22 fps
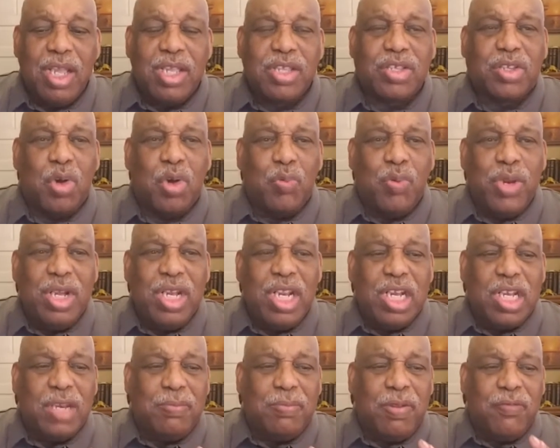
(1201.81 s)
So we
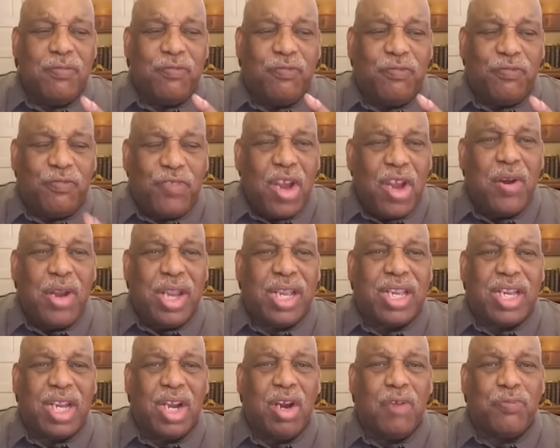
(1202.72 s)
need to be
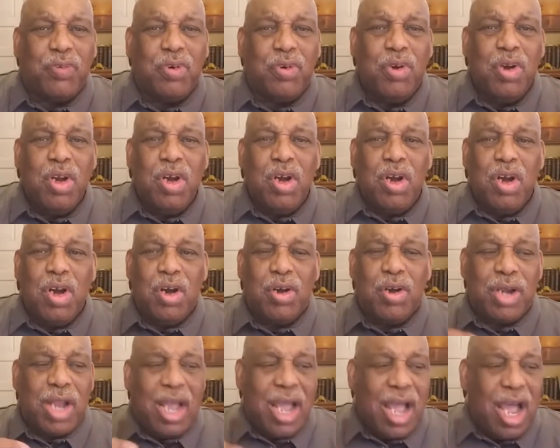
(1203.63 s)
very careful
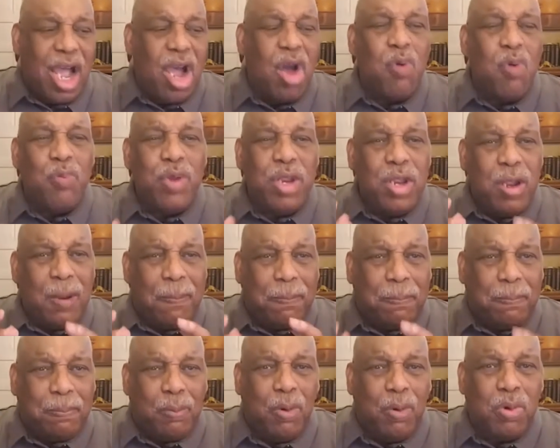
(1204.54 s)
on how we
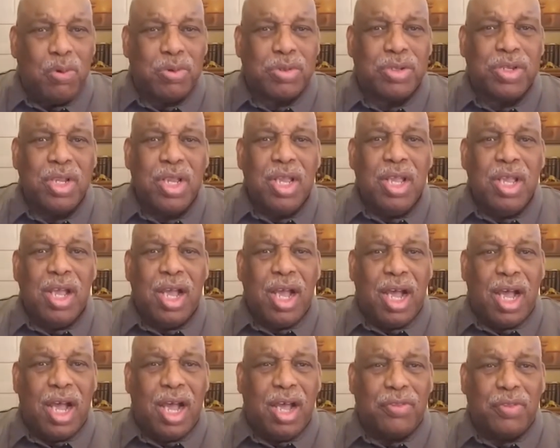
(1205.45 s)
approach
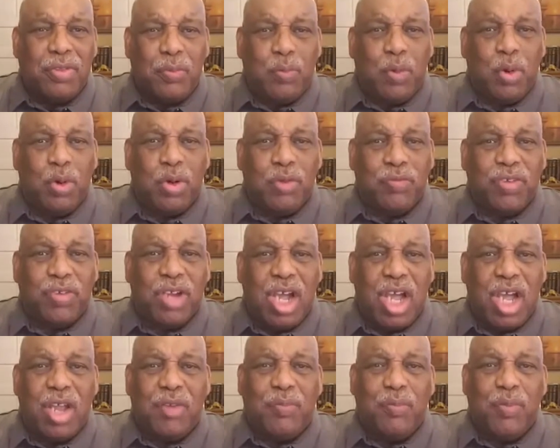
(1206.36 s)
uh, the Word of
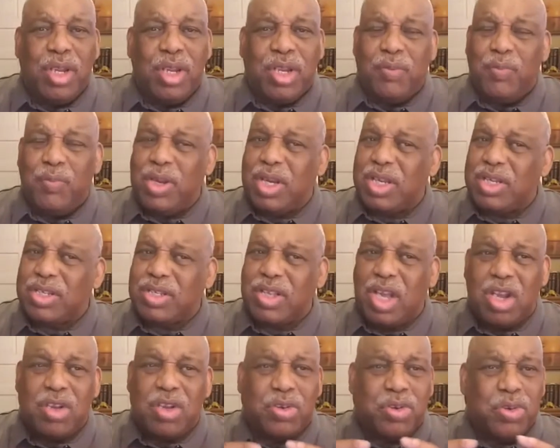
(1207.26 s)
God. We, we can
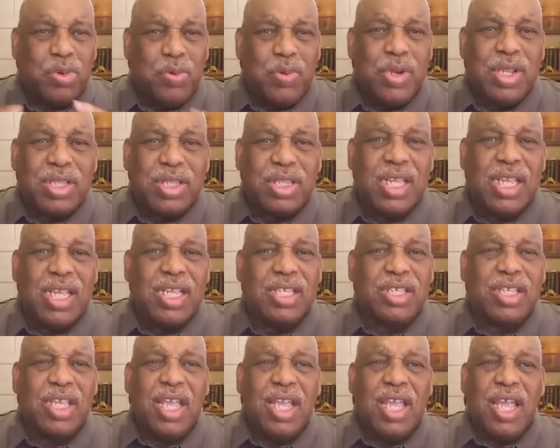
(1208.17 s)
start doing
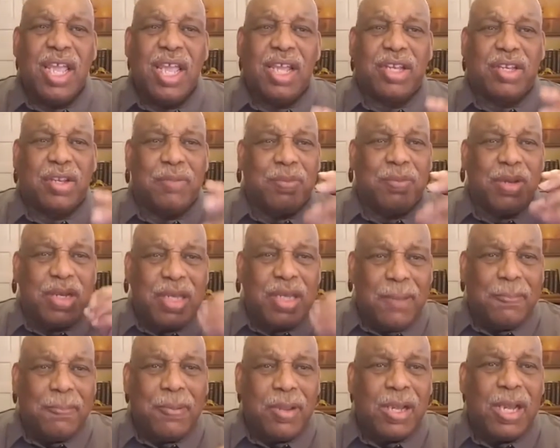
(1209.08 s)
things to
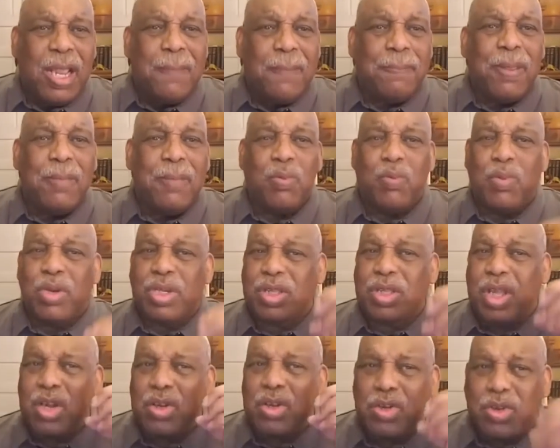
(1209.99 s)
manipulate people. We can
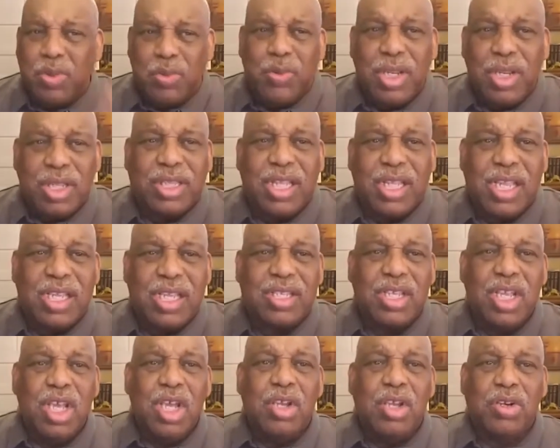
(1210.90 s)
start doing
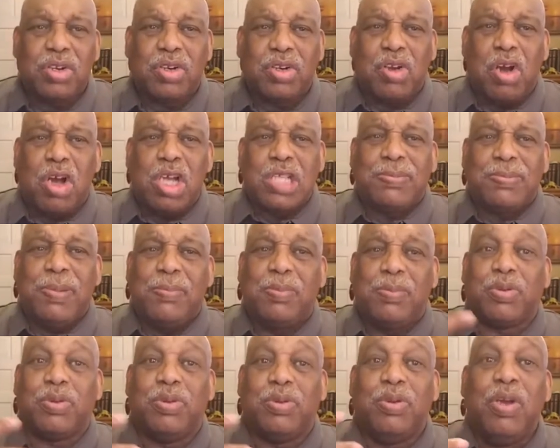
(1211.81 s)
things to cause
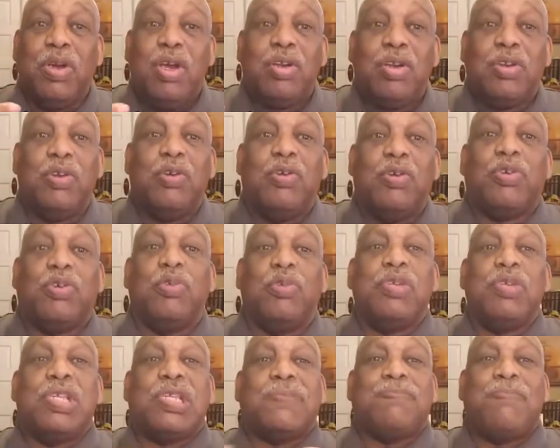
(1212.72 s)
people to, to, to
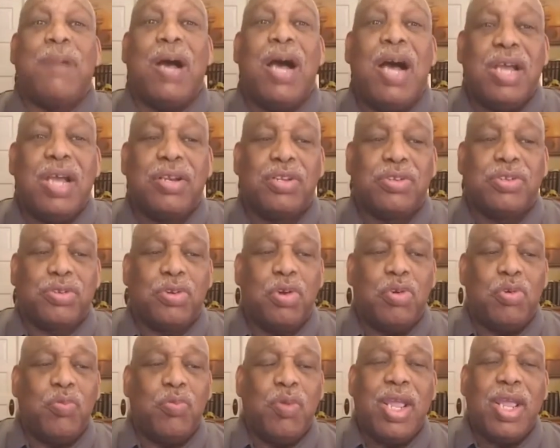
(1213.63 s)
respond a
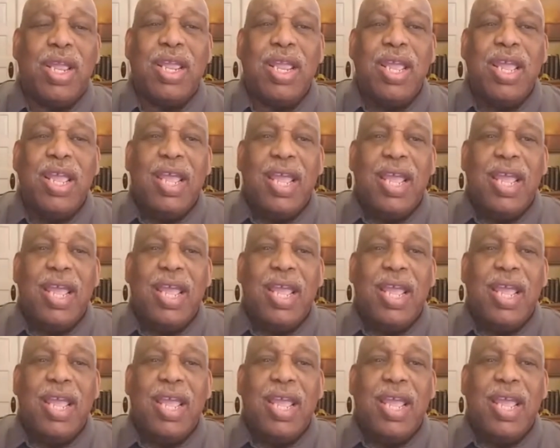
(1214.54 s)
certain way.